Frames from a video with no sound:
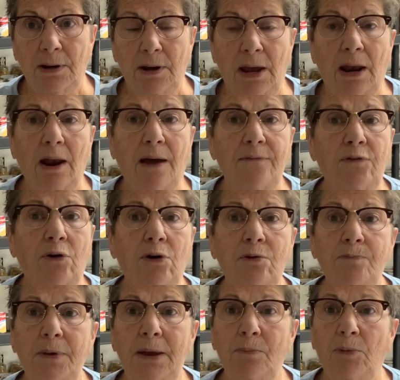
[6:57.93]
And I've
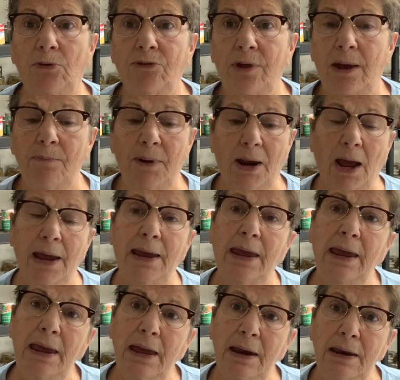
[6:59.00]
heard people say, but I
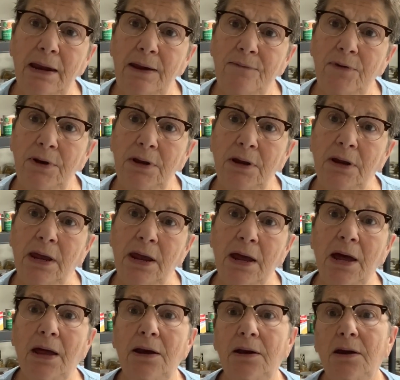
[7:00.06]
can't even
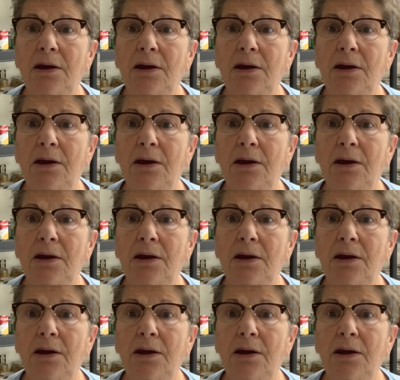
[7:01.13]
get,